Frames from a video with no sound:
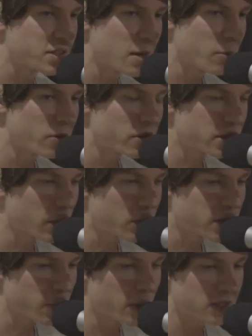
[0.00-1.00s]

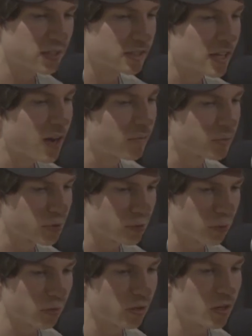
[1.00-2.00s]
summer's our busiest time for
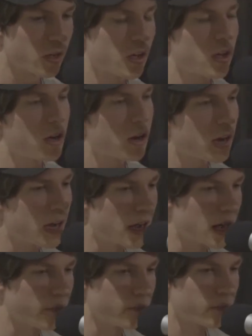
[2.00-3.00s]
sure.
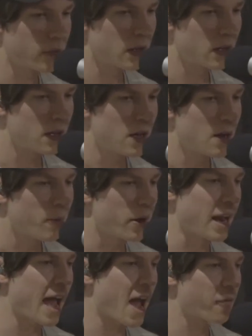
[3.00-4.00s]

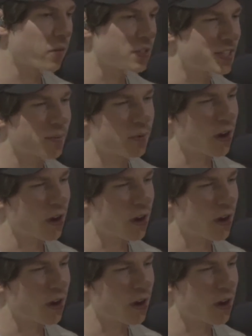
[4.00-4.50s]
But average, I'm